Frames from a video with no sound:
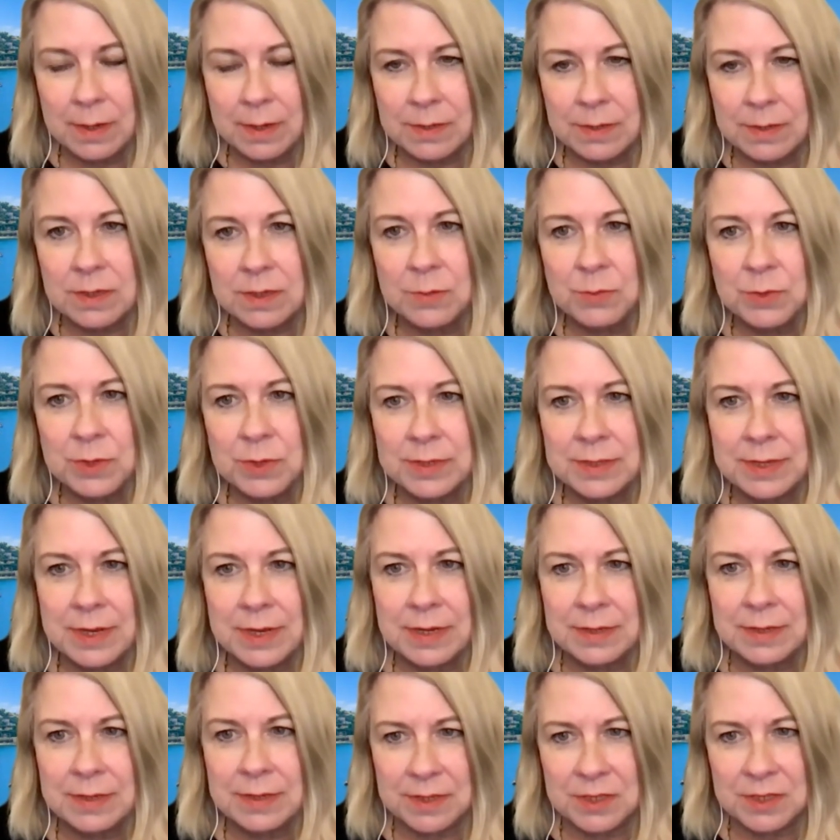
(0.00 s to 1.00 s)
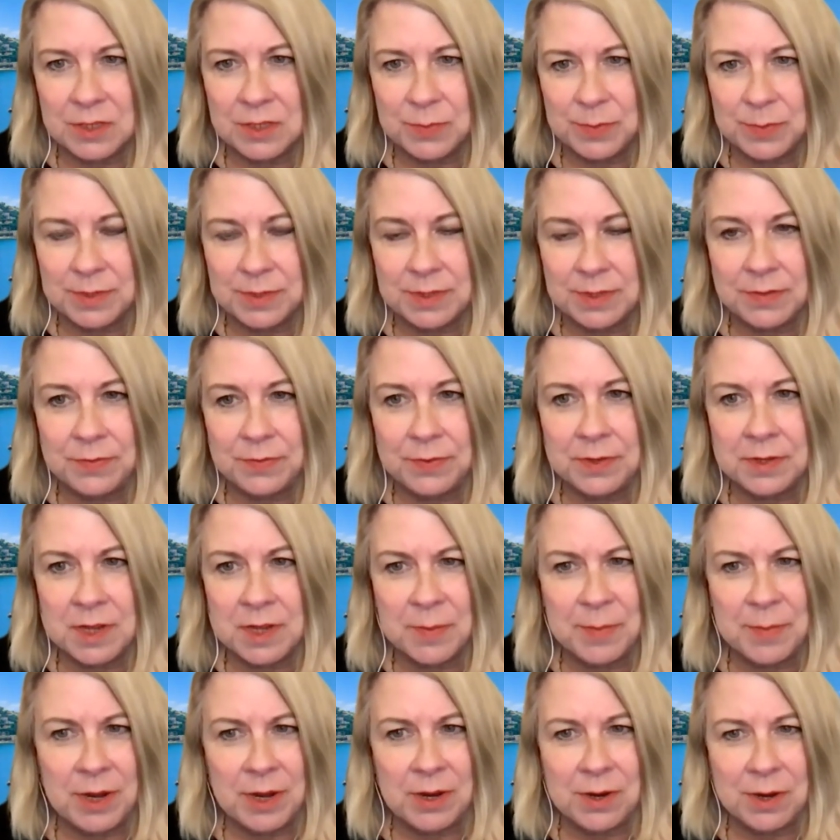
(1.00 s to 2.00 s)
Someone mm-hmm. is asking
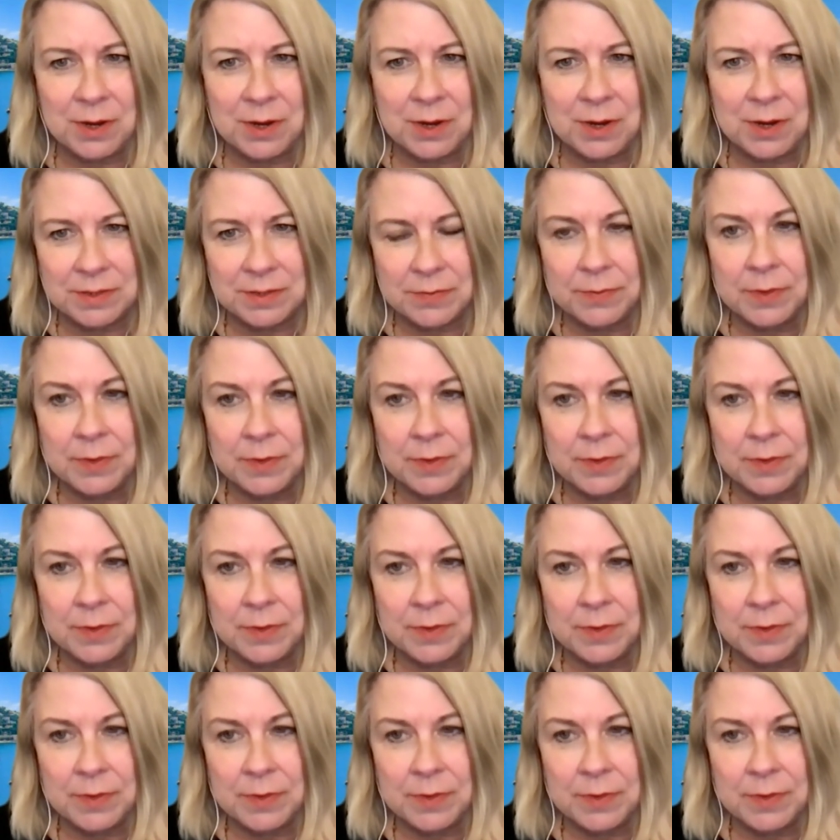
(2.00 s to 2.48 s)
specifically about cost